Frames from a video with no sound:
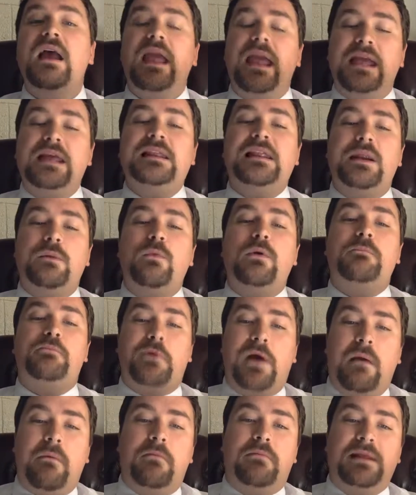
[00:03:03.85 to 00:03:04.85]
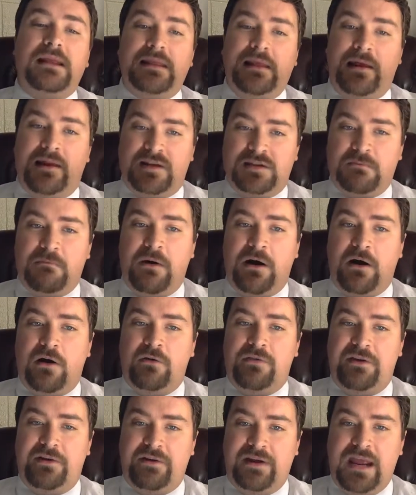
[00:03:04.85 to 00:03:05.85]
England would probably let us
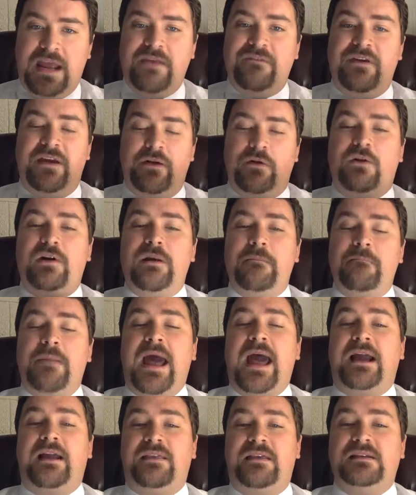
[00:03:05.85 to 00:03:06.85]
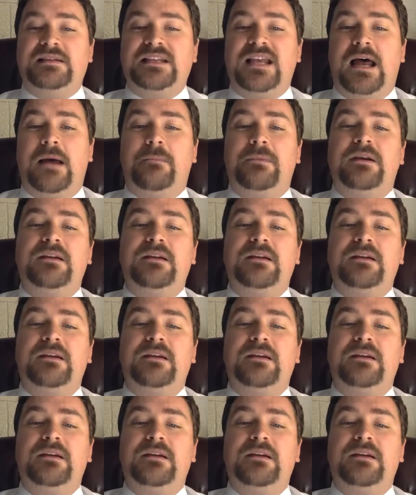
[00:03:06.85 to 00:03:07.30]
borrow their navy in order to back this up,